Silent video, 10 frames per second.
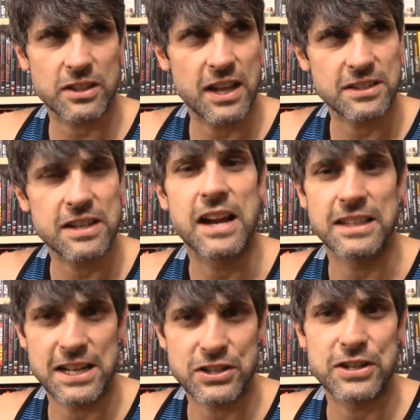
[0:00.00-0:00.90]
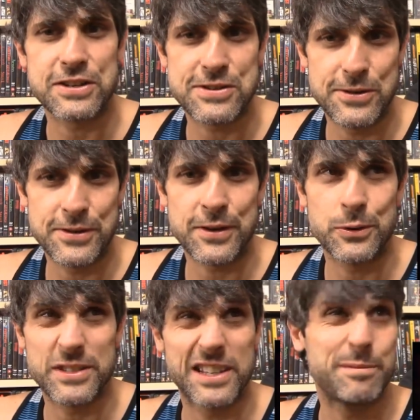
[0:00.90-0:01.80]
elijah yeah elijah cook jr
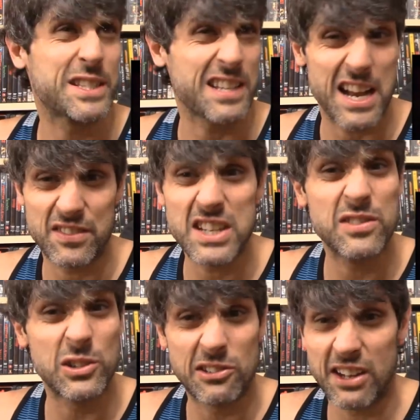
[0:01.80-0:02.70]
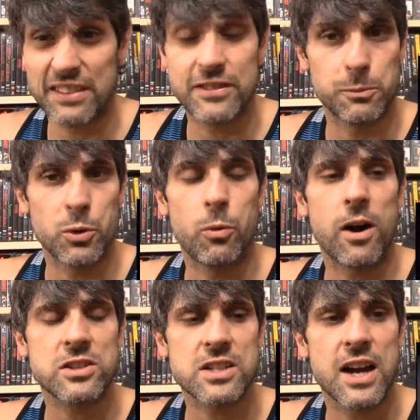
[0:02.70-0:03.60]
who's in messiah of evil and film film
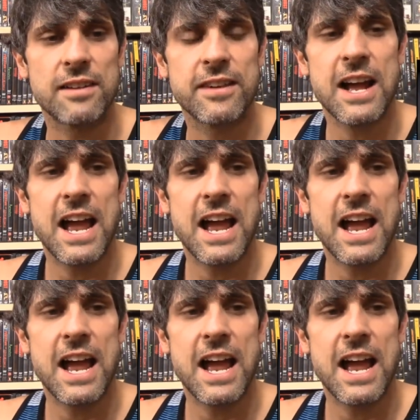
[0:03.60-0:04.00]
noir stuff.